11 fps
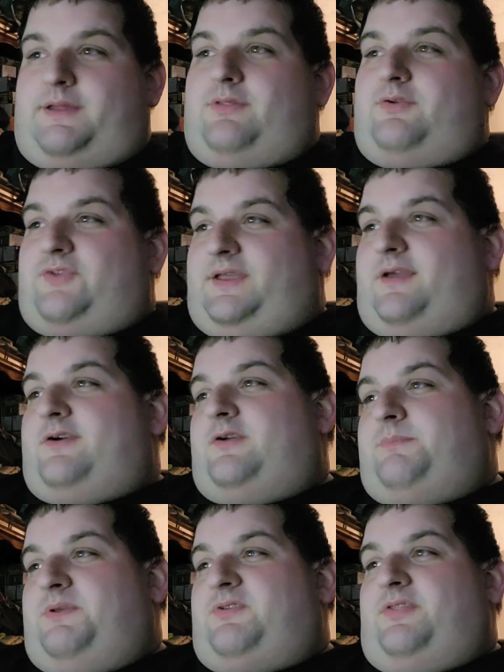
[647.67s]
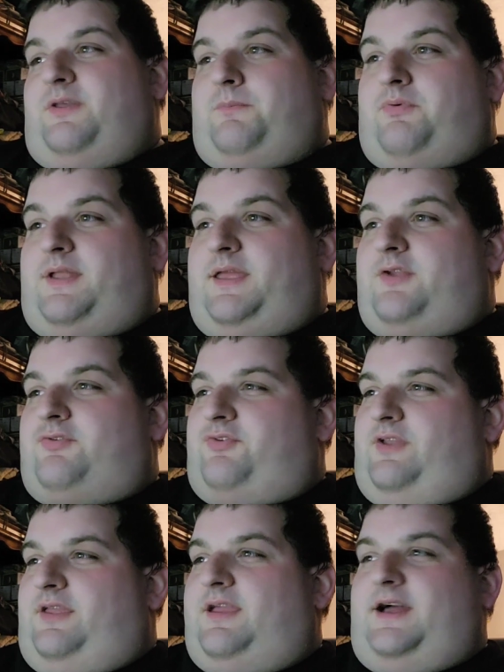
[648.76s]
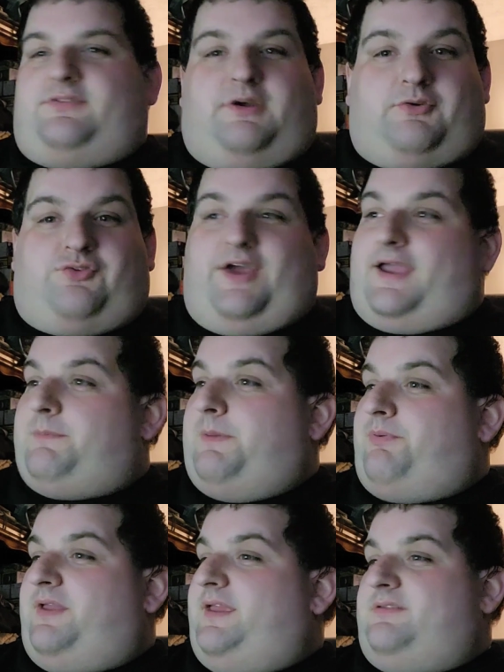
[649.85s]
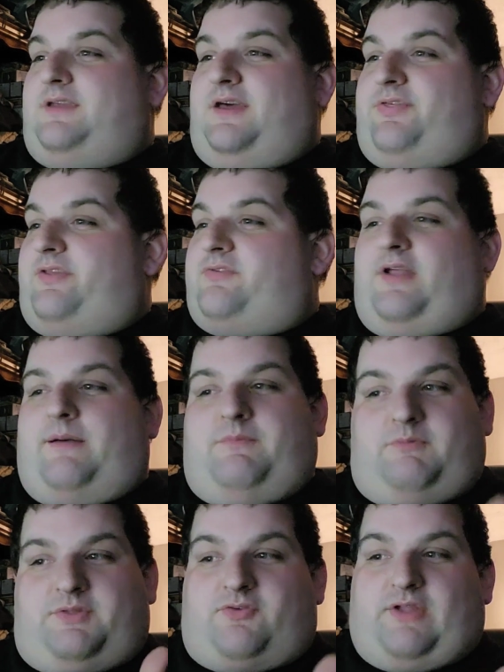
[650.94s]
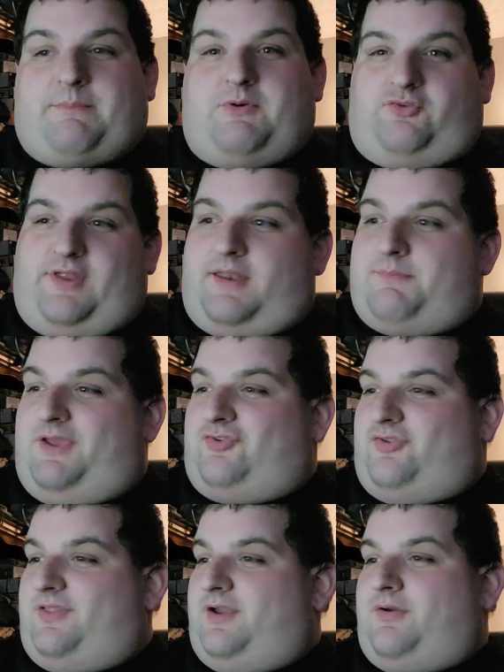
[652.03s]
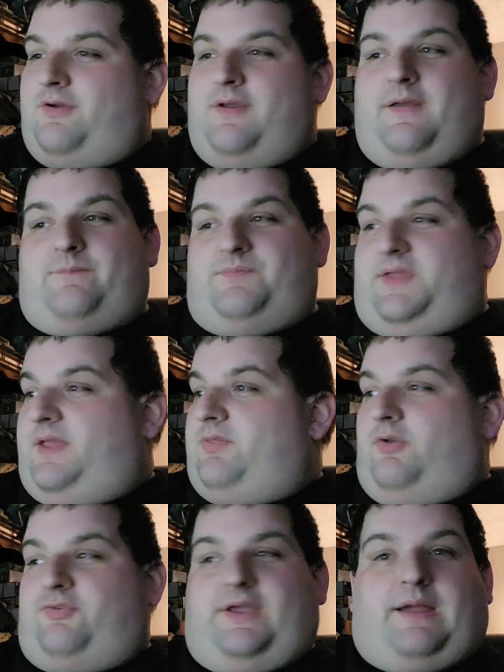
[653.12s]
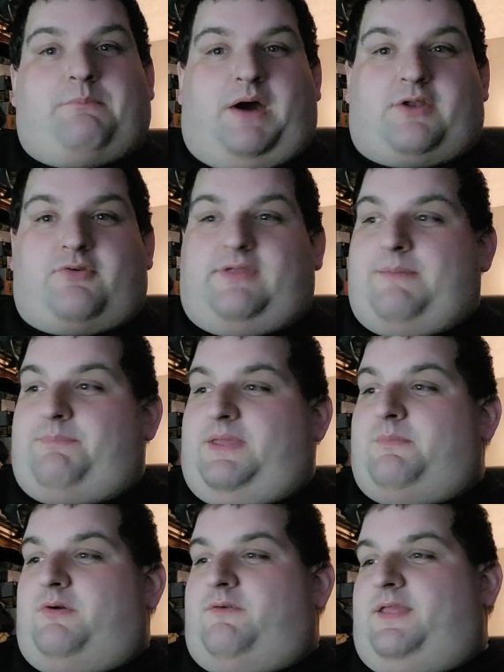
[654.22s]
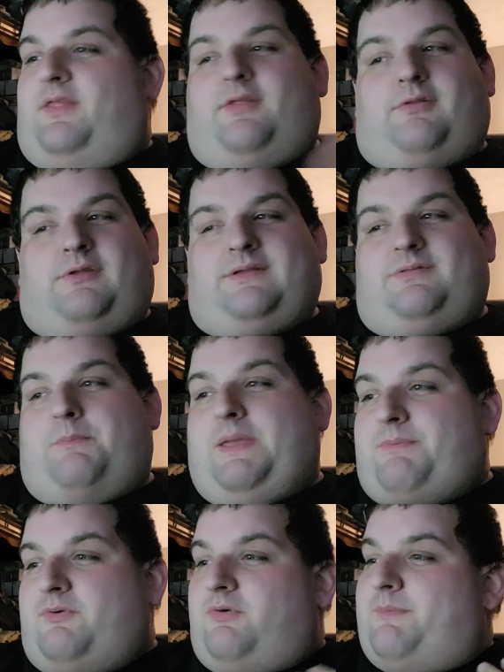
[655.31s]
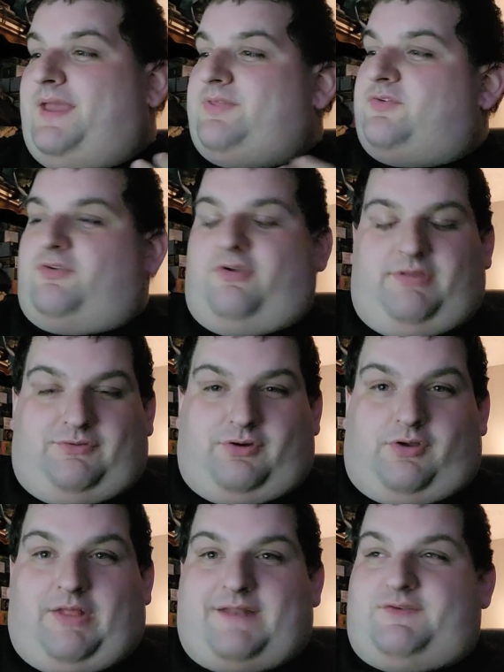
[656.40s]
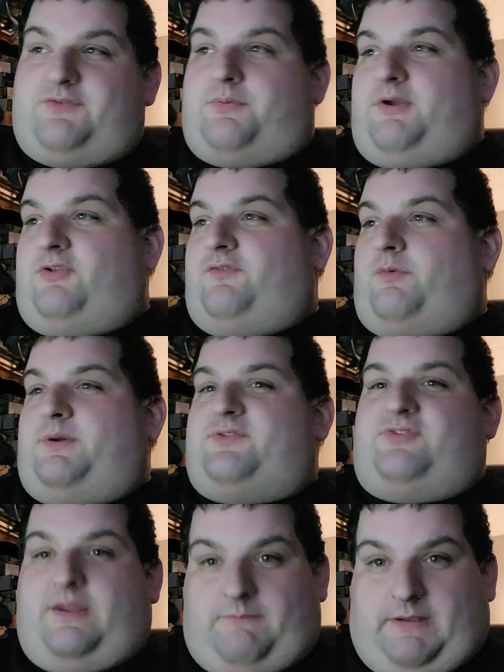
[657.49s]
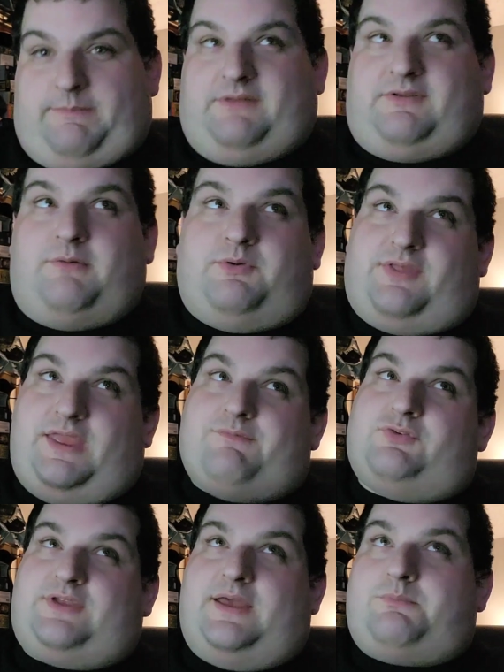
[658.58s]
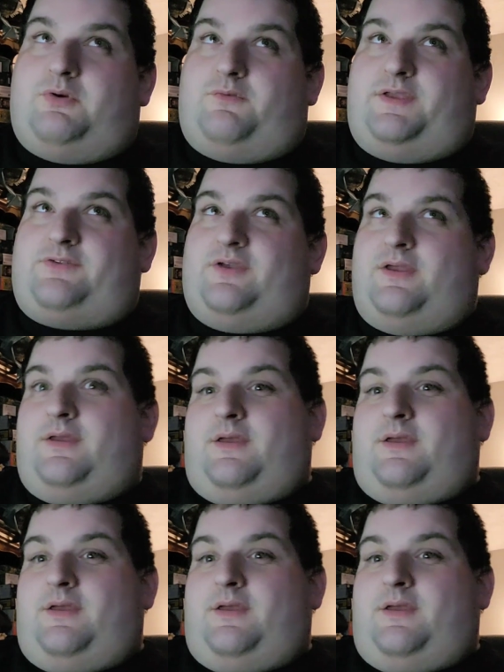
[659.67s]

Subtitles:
It looks like it could be something pretty interesting. You got Derek Jacobi playing Death with a stop-motion animation there. It looks like a modern-day B-movie. The people who made this clearly took a lot of inspiration from what Sam Raimi did with the Evil Dead movies.